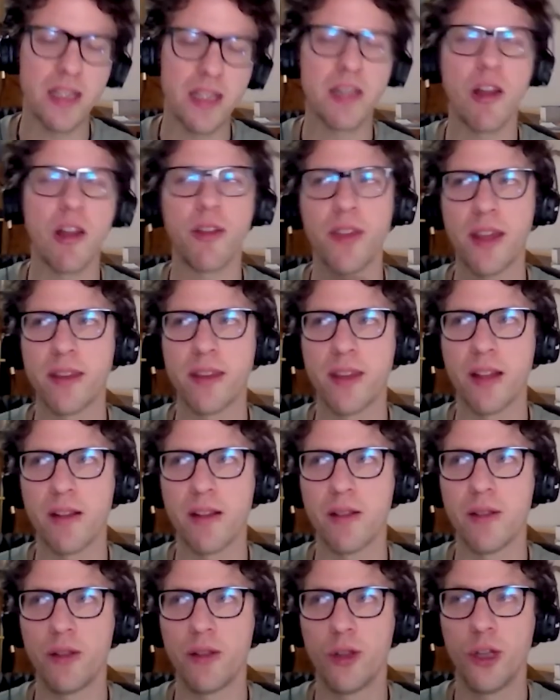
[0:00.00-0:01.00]
It's not that
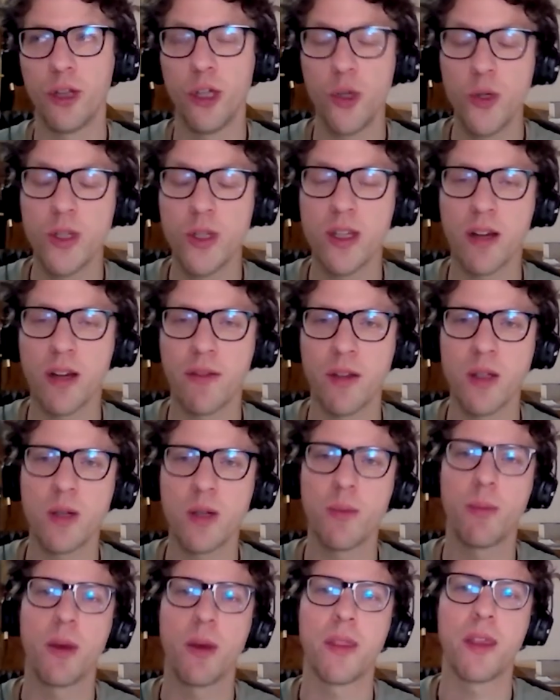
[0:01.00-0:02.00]
they'll lose their
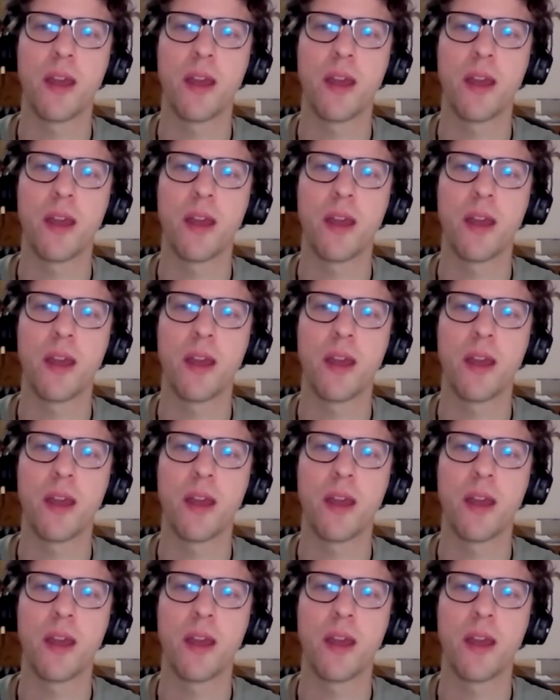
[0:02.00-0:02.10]
vision, but